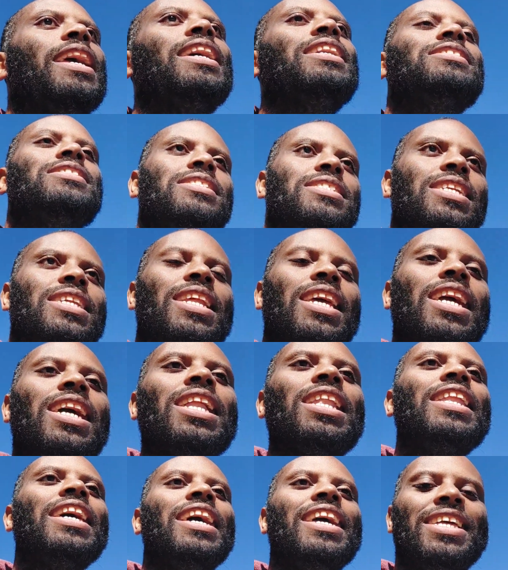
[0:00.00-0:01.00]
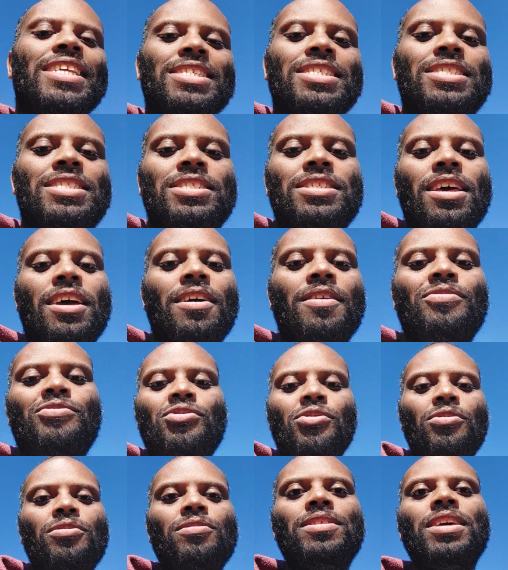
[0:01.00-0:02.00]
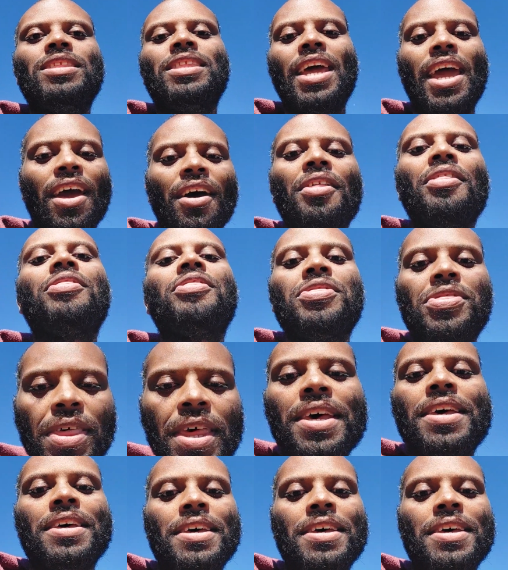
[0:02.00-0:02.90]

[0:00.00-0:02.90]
instant and cleanse through the depth,